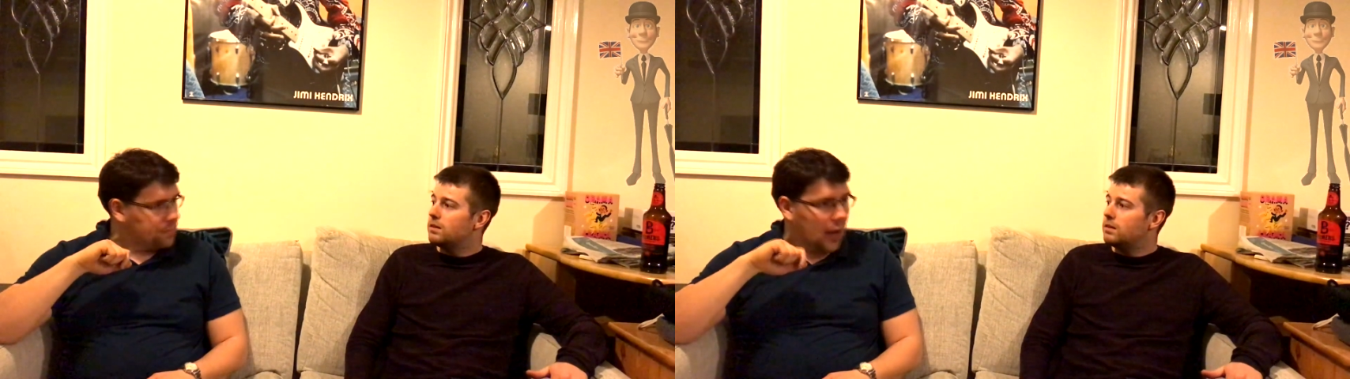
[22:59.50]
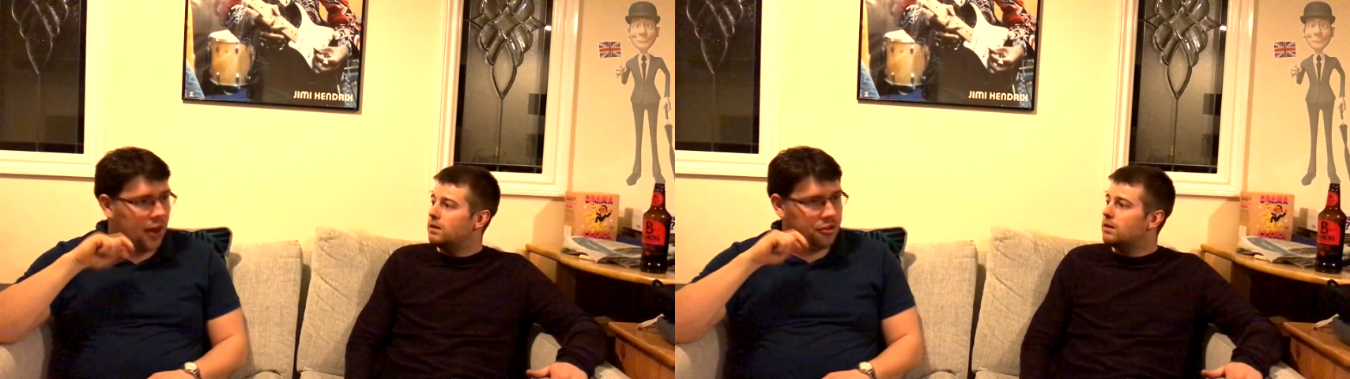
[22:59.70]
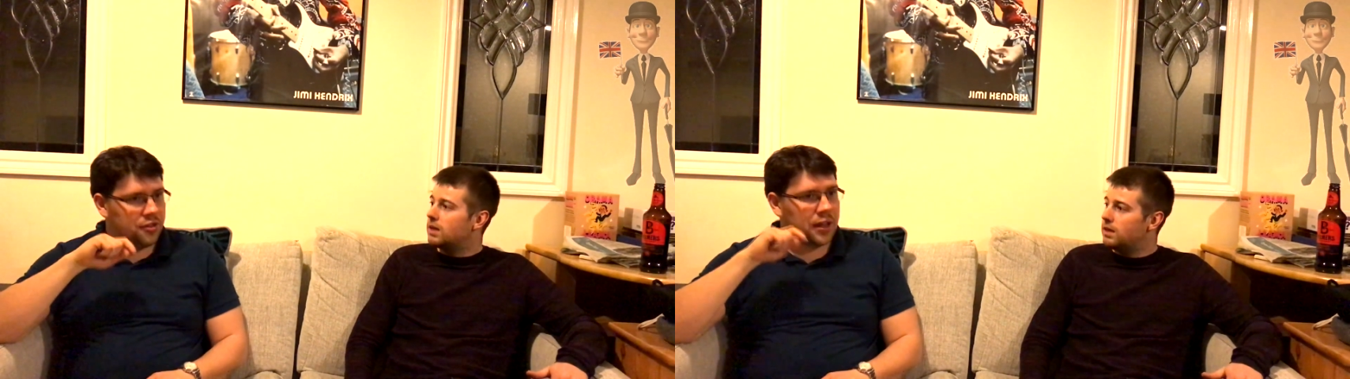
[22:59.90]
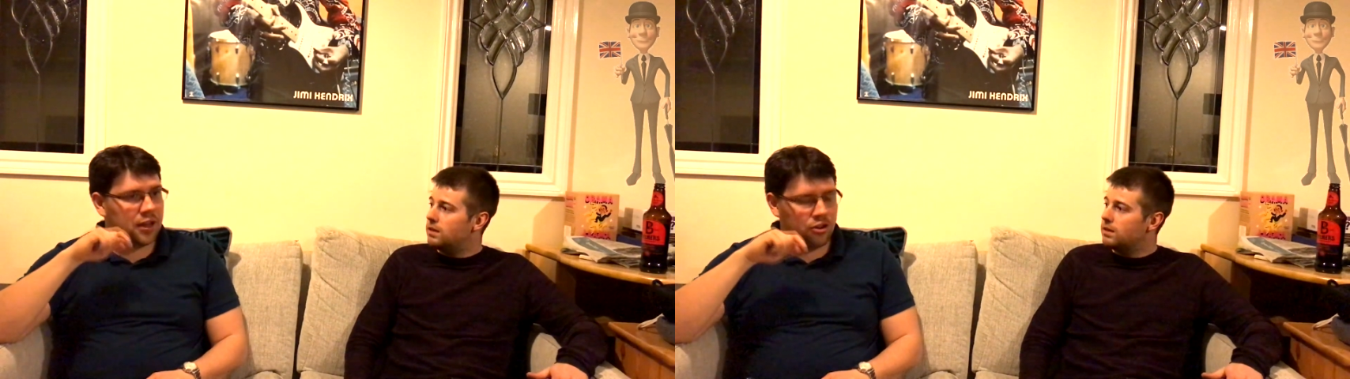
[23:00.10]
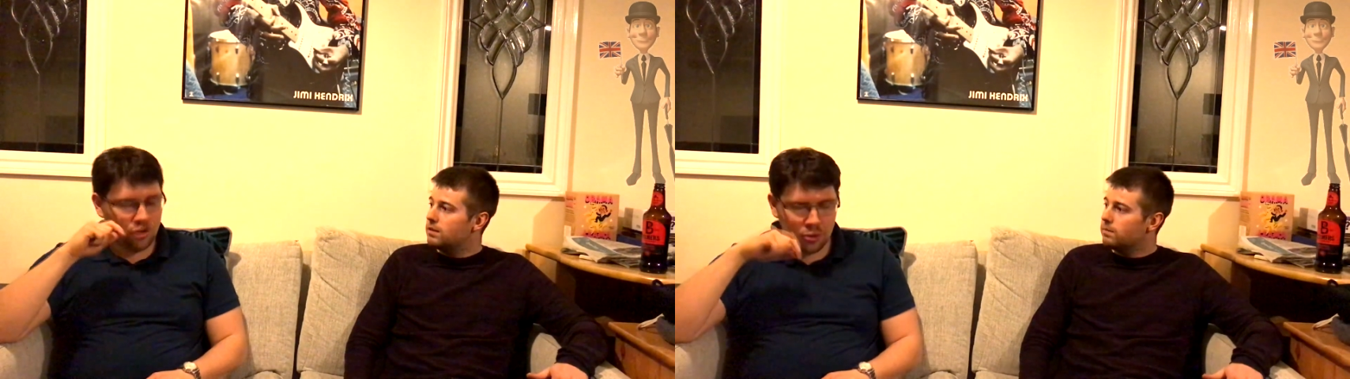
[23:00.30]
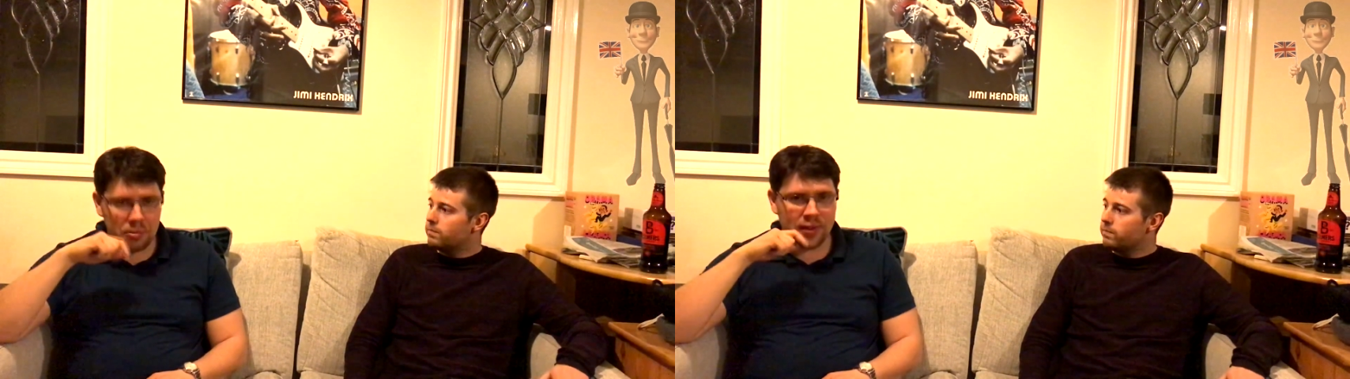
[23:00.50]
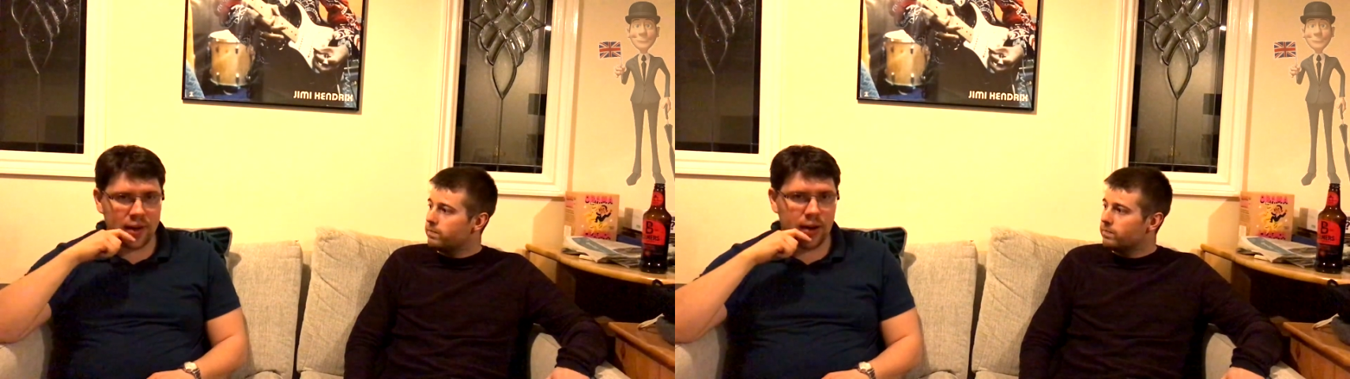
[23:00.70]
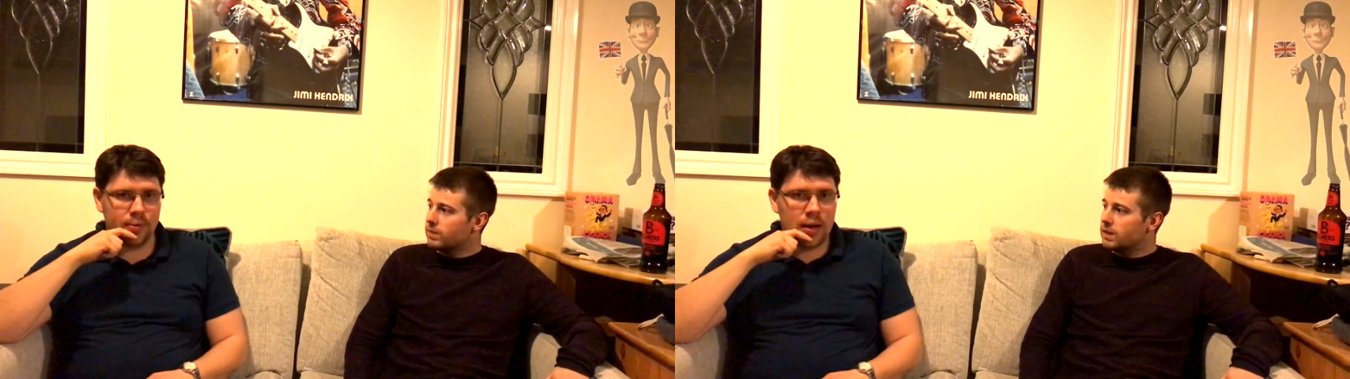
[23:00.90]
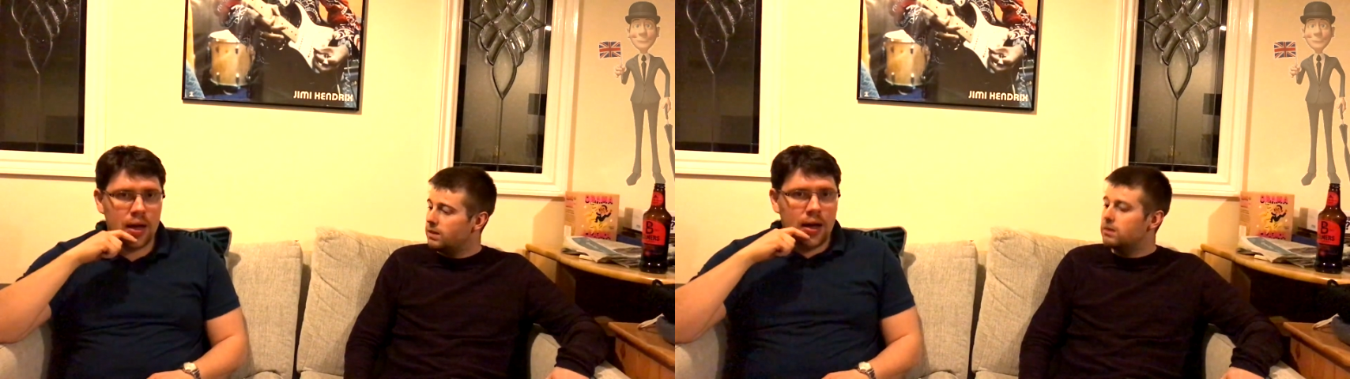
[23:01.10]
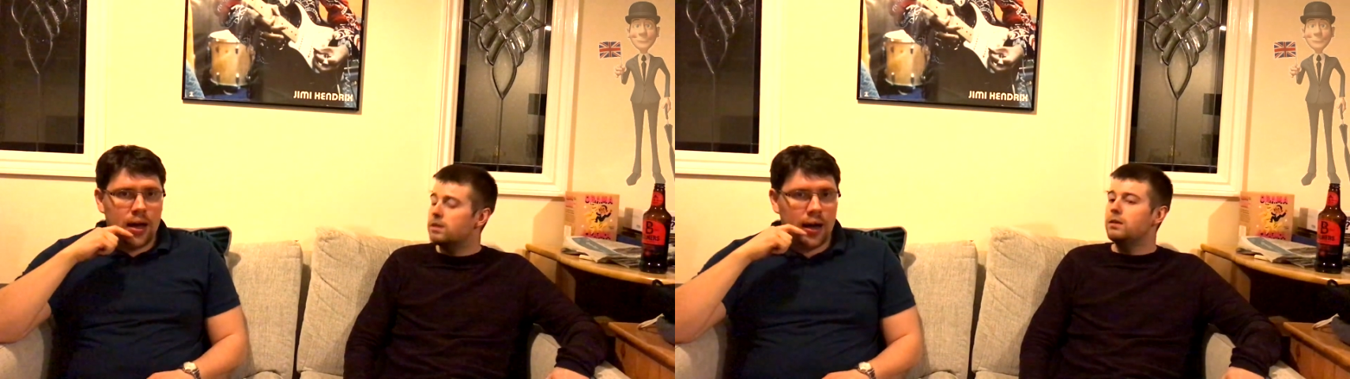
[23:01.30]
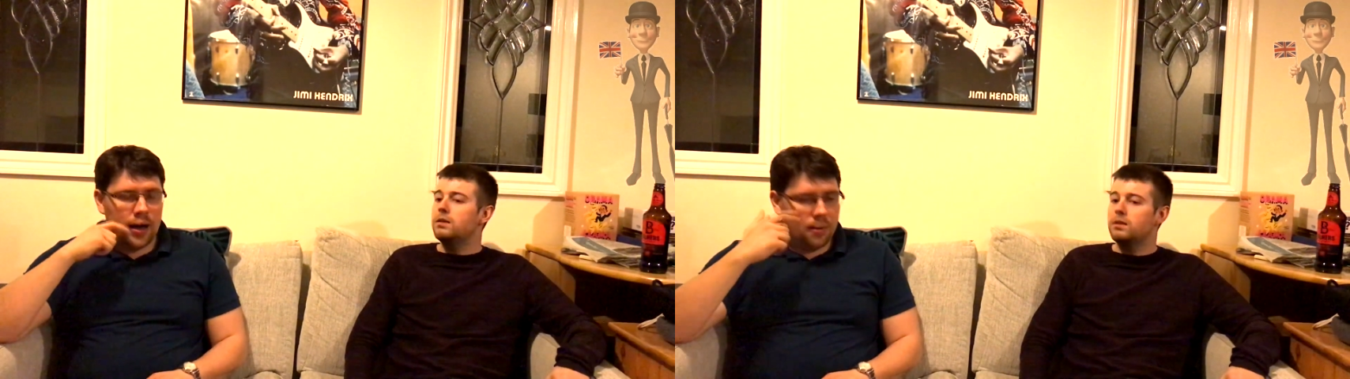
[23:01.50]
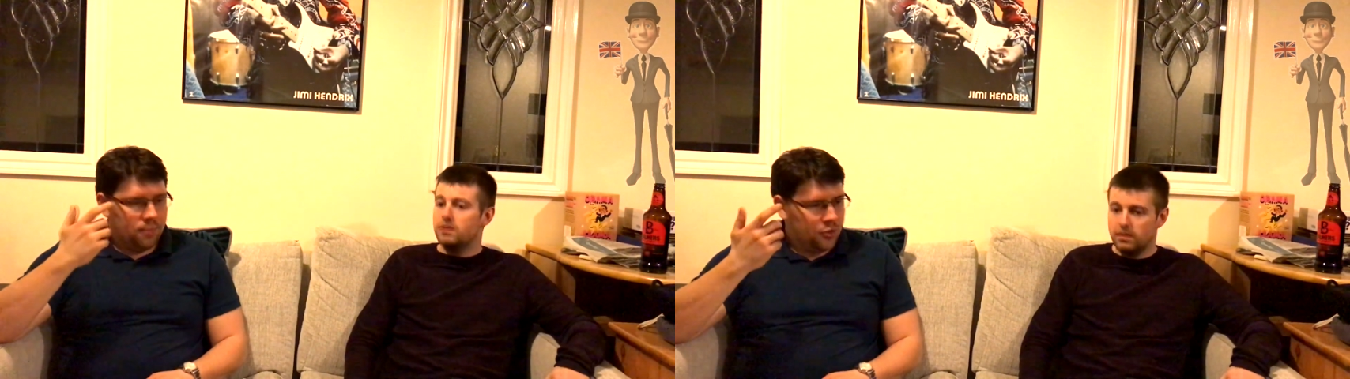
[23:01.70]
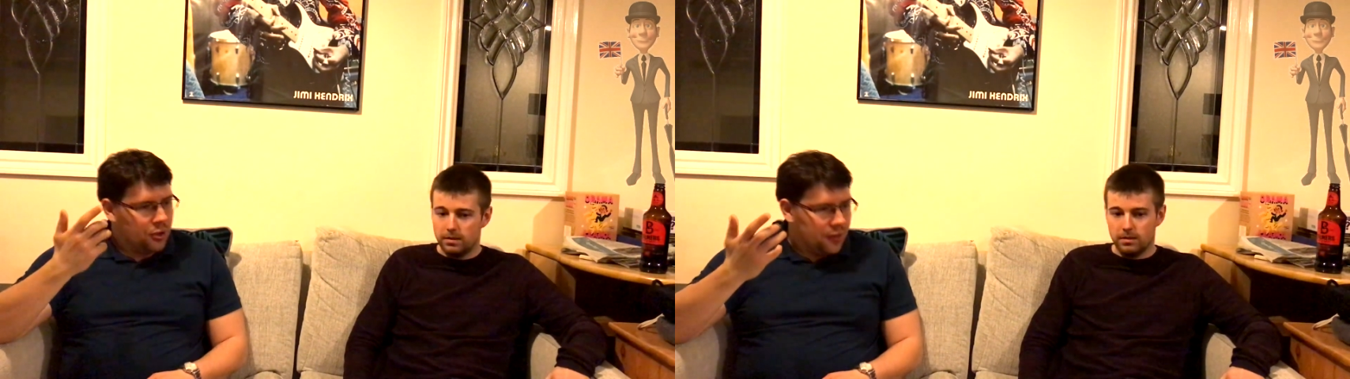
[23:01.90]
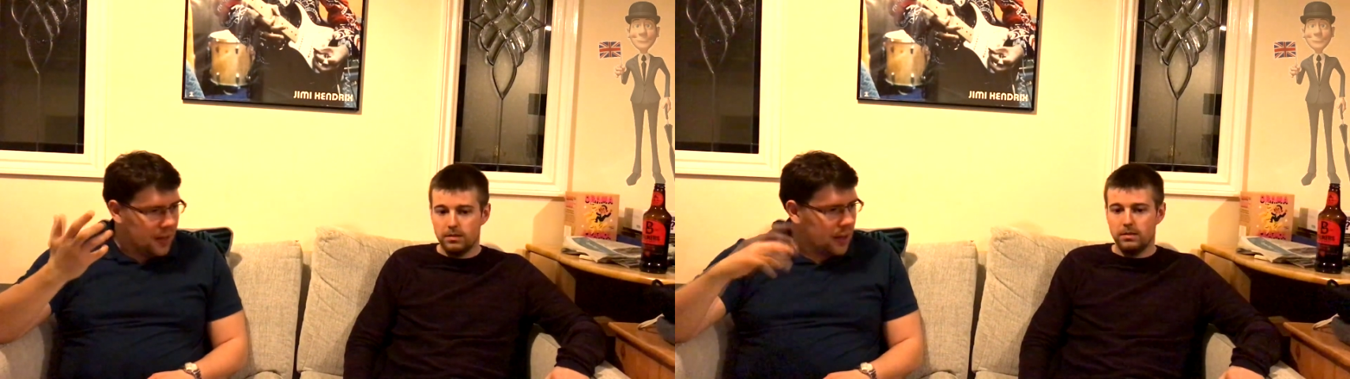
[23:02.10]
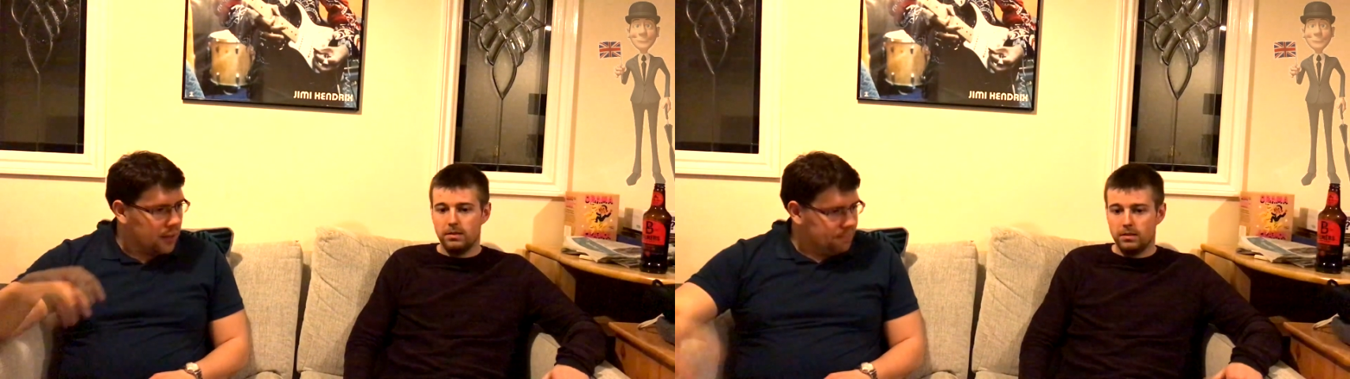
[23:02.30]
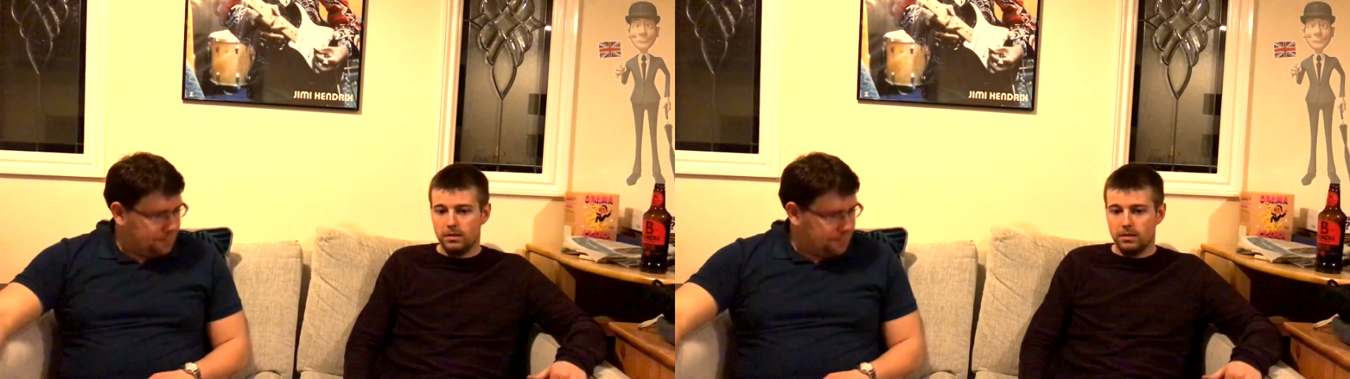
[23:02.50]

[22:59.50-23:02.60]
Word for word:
Speaker 1: I okay. should think it should be there. Okay. Um, do you think